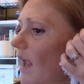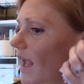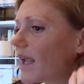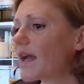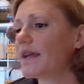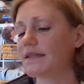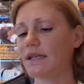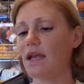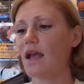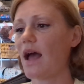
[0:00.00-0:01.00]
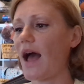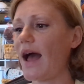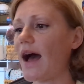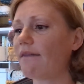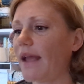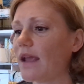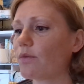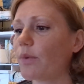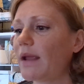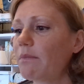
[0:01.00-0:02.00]
and I have a
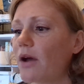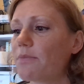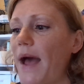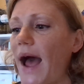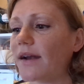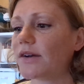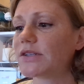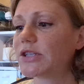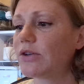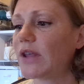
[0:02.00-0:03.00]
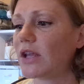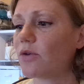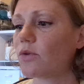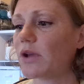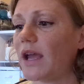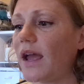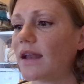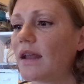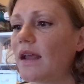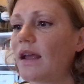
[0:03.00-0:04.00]
rainbow pattern too that you will
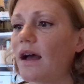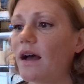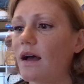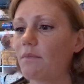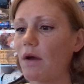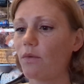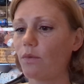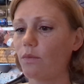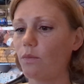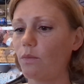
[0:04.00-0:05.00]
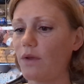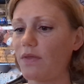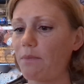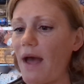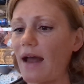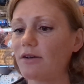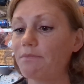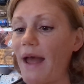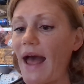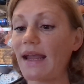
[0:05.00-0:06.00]
get with the pattern
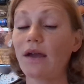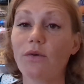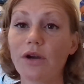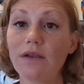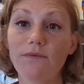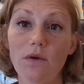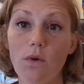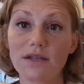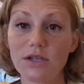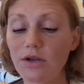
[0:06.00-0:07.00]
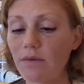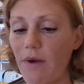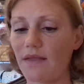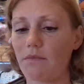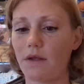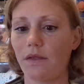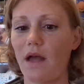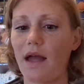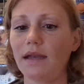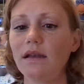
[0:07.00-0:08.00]
packet, or if you want to, you can buy them
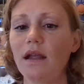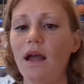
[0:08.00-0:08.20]
online.